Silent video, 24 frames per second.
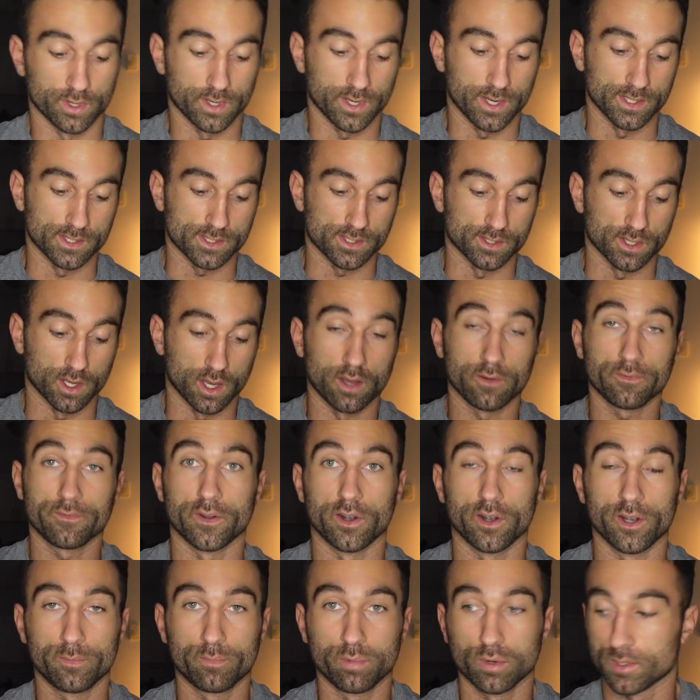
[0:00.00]
is not
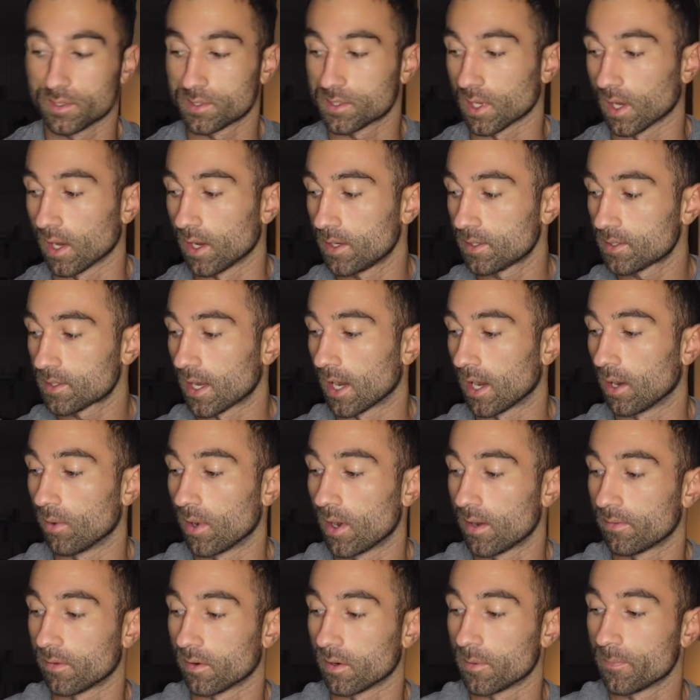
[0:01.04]
very precise.
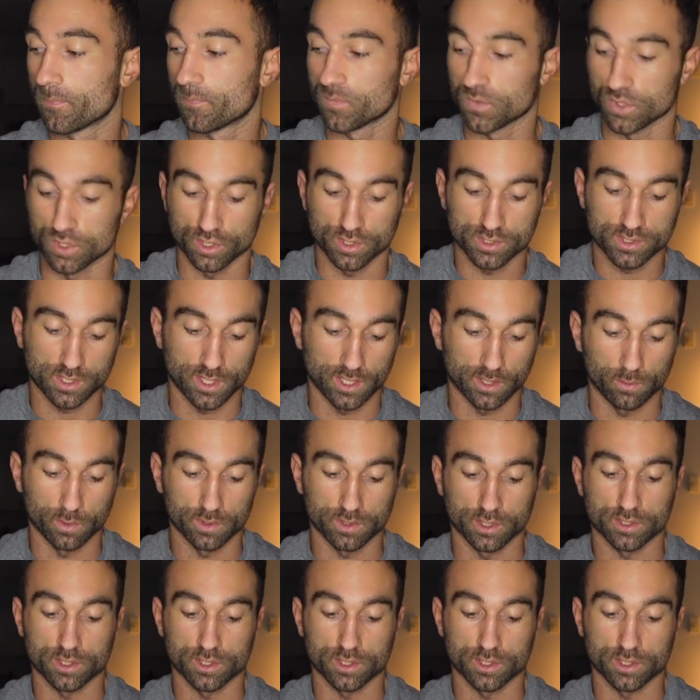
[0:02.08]
However, just like with the